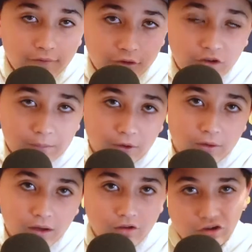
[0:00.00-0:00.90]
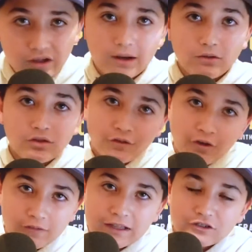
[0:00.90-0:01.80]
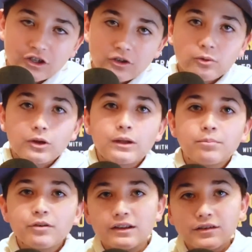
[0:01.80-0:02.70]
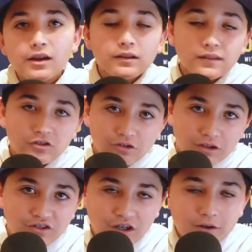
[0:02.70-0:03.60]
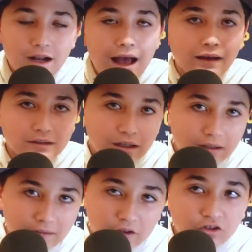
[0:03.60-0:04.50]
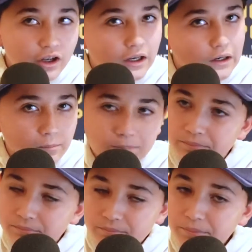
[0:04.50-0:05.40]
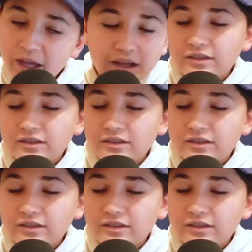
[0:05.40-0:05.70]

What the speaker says: for James Harden and traded Karis LeVert. They traded Taurean Prince. They traded Jared Allen. They traded picks.